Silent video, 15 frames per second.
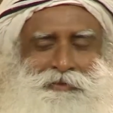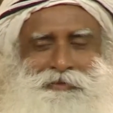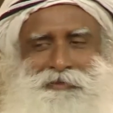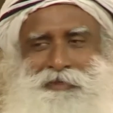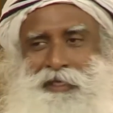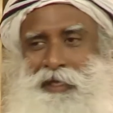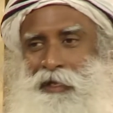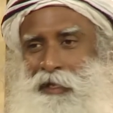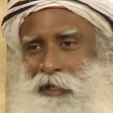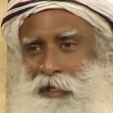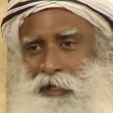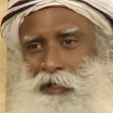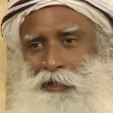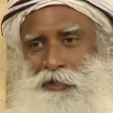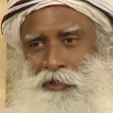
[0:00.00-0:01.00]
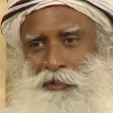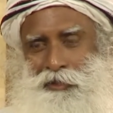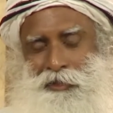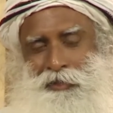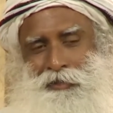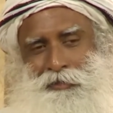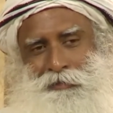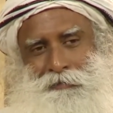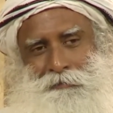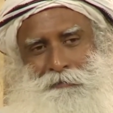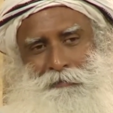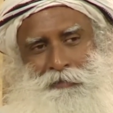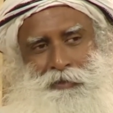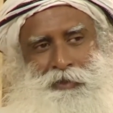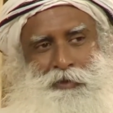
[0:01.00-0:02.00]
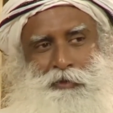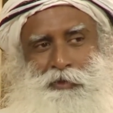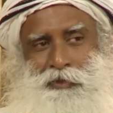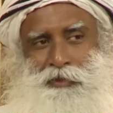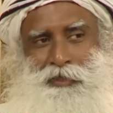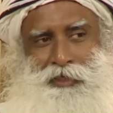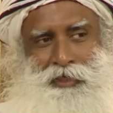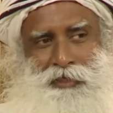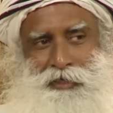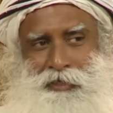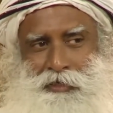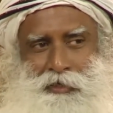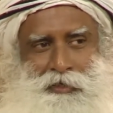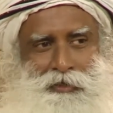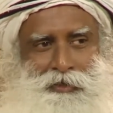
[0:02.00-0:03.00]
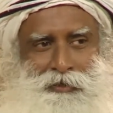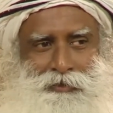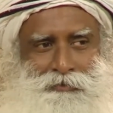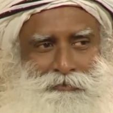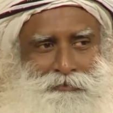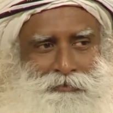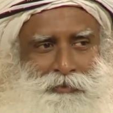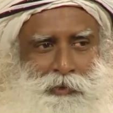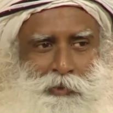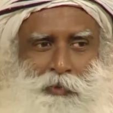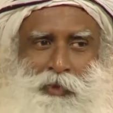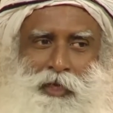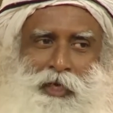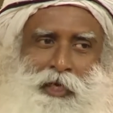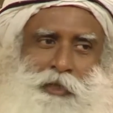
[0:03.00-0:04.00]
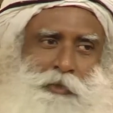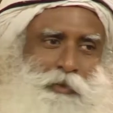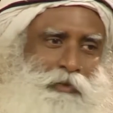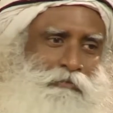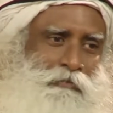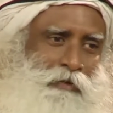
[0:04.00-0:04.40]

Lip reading: Then I asked her, "See, you're still a young girl, one day you will